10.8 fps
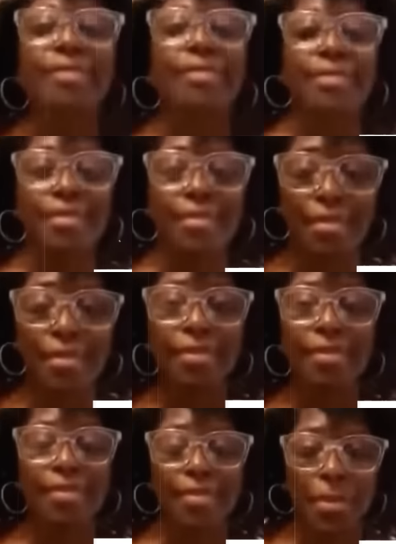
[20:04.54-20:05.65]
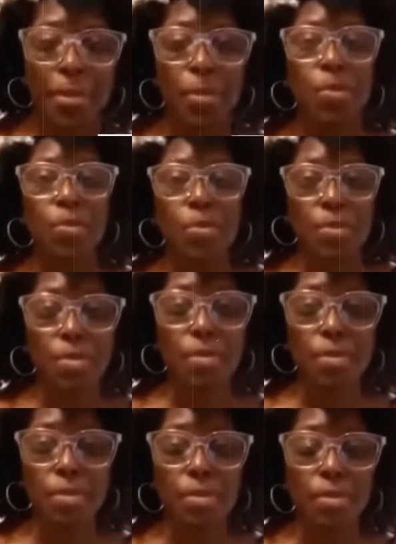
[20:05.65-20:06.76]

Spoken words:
The person shown says nothing.